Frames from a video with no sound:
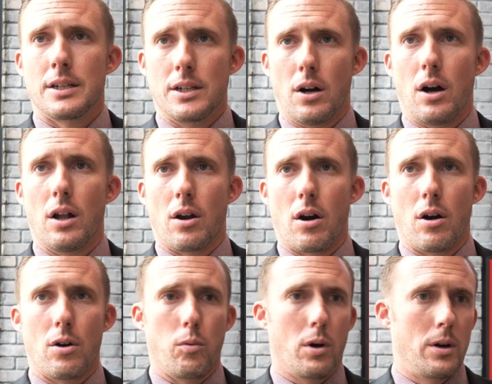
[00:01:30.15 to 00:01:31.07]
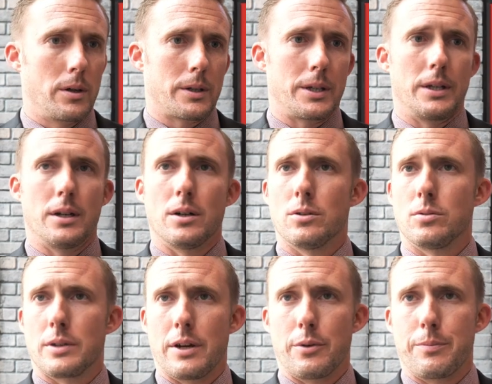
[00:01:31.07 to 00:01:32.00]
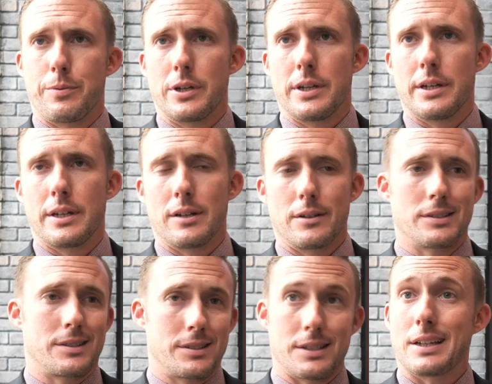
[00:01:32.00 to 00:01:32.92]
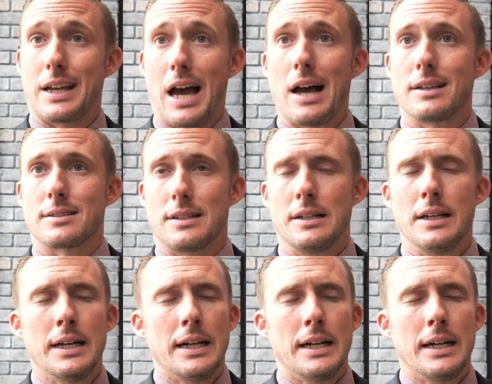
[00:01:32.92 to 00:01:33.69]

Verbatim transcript: you know, all our hard work, you know, that we put in, you know, this is it, guys. And